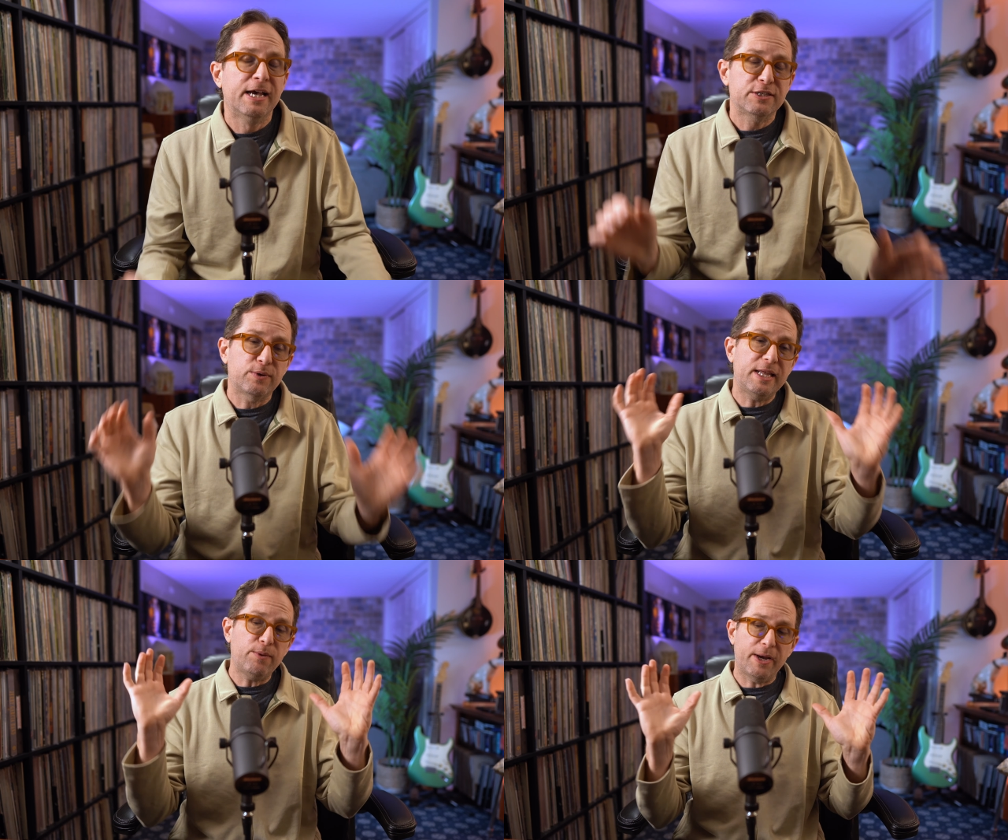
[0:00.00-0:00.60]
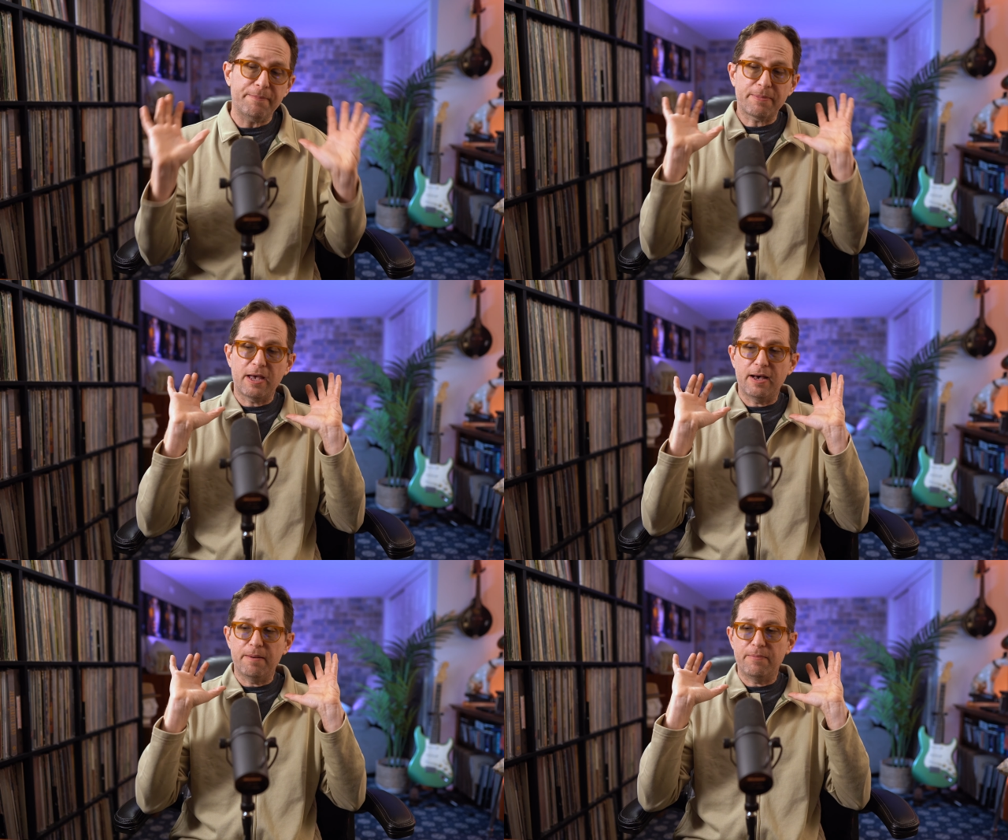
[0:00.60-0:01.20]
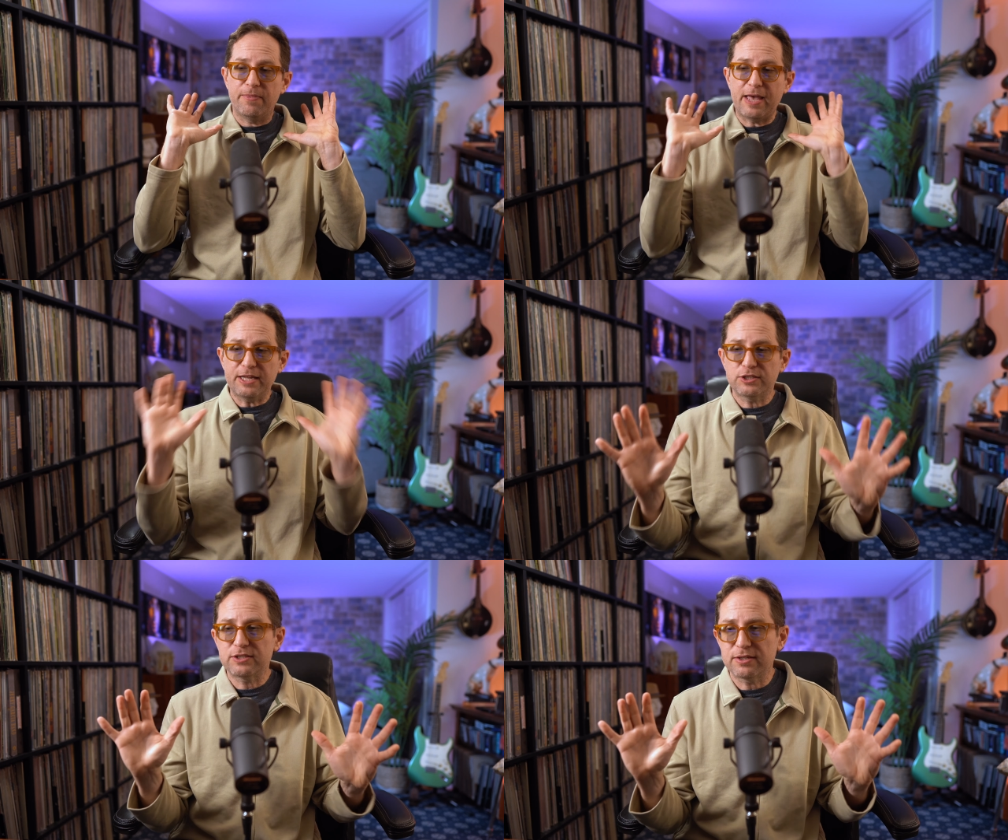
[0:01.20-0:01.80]
So anyway,
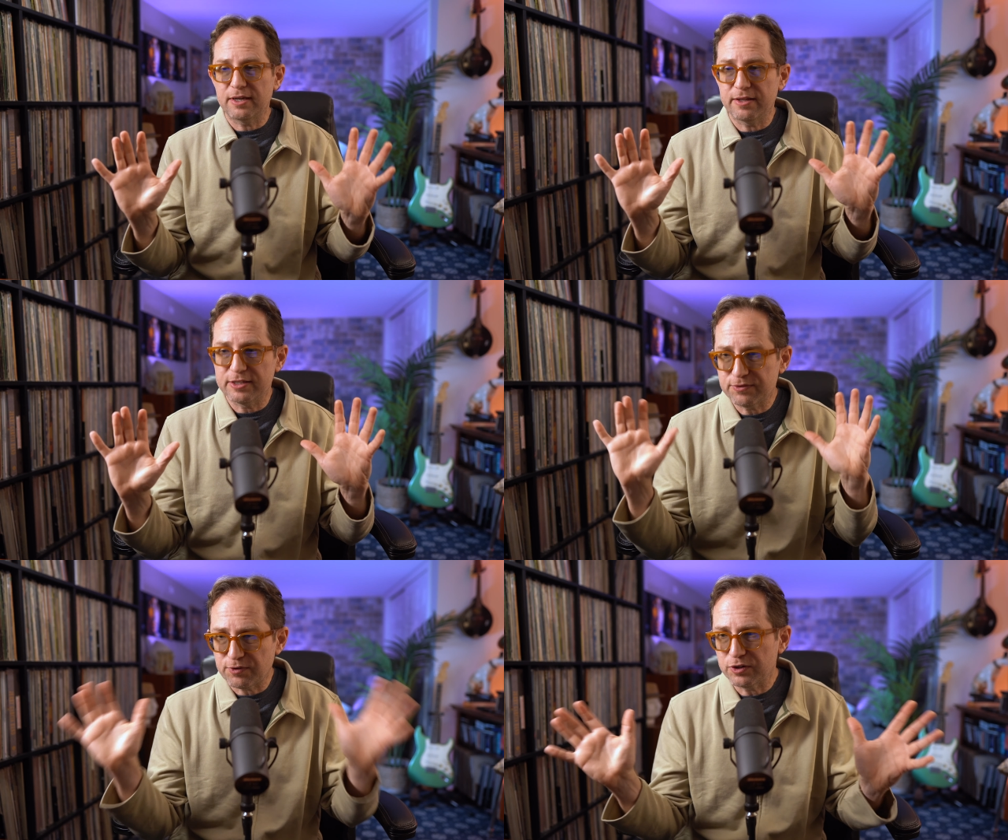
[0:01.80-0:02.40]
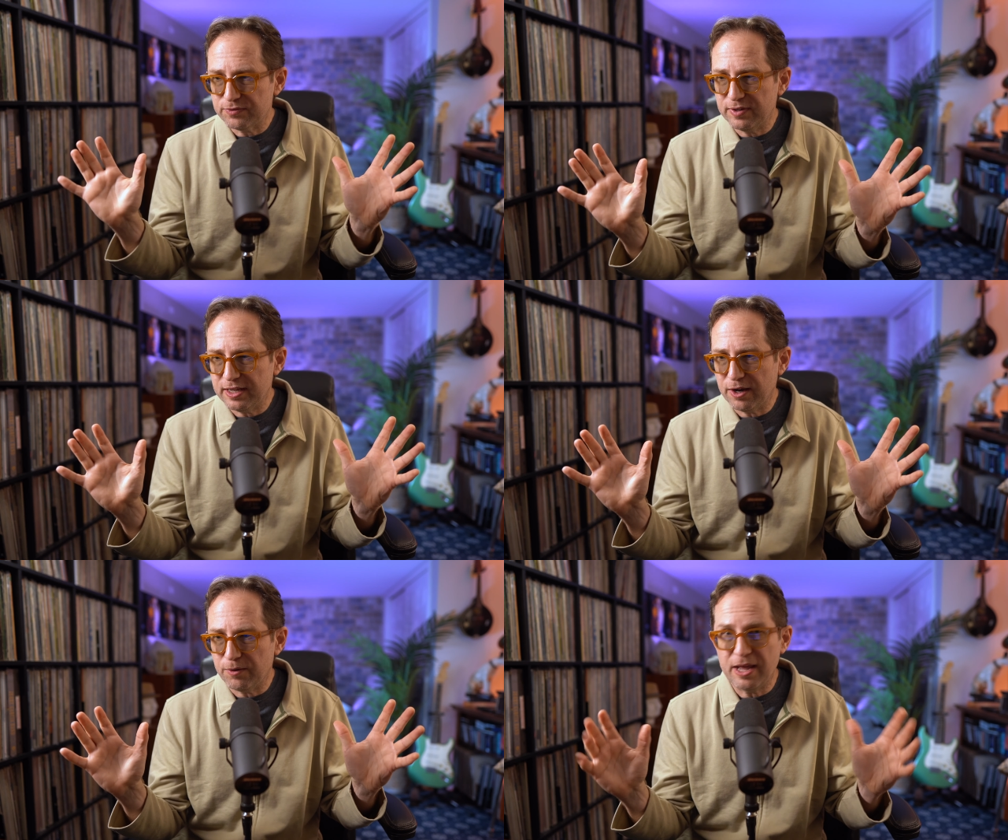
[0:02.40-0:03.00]
that's this first video.